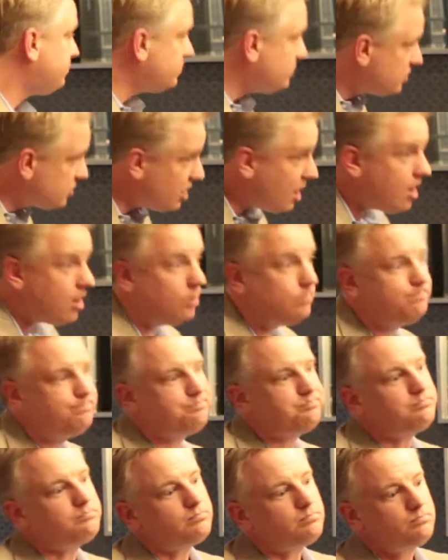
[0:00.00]
So,
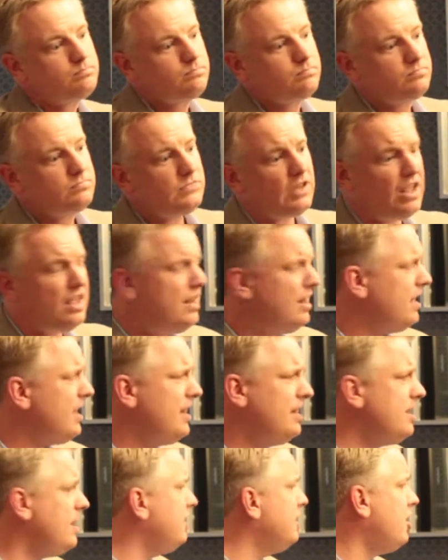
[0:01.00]

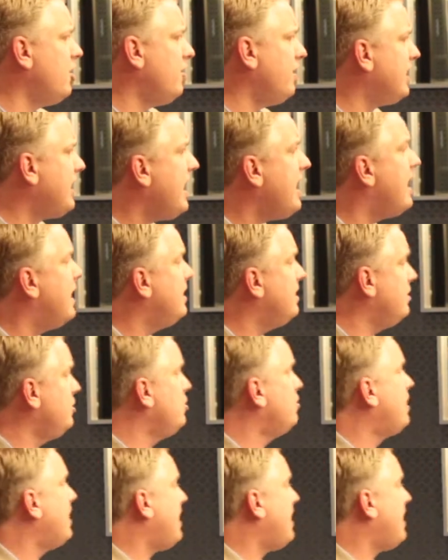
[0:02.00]
and you know, again, you